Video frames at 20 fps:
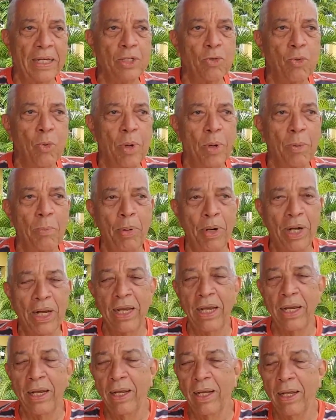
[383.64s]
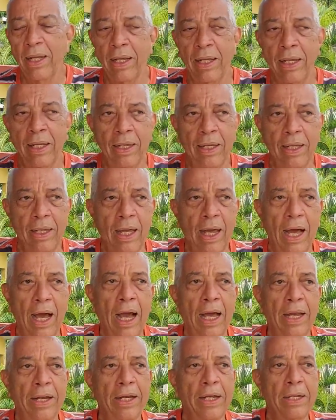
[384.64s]
And this woman pull in,
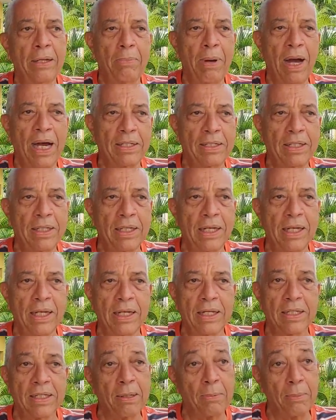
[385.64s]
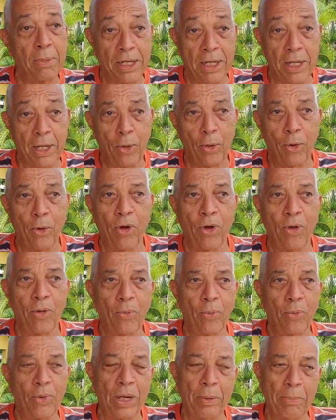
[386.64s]
and in the backseat there is her mother-in-law
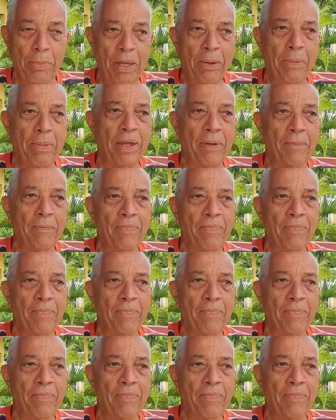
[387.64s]
with a baby.